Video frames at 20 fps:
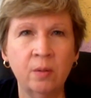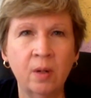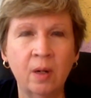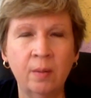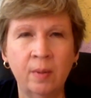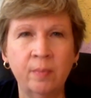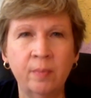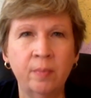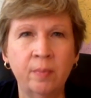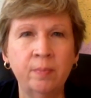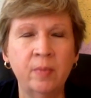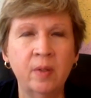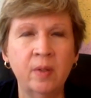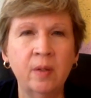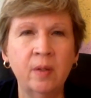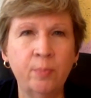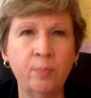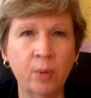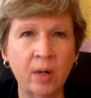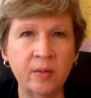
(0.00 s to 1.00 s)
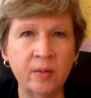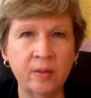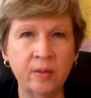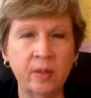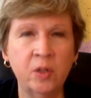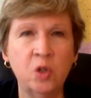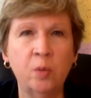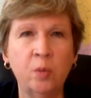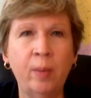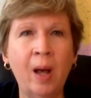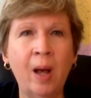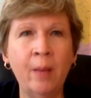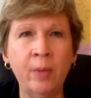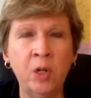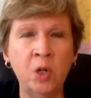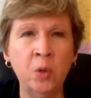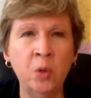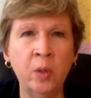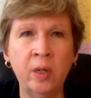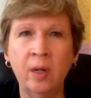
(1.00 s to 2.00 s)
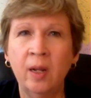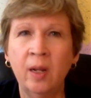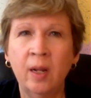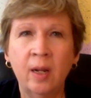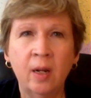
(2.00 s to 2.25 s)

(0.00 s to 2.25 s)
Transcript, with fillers: I mean, President Obama knew it.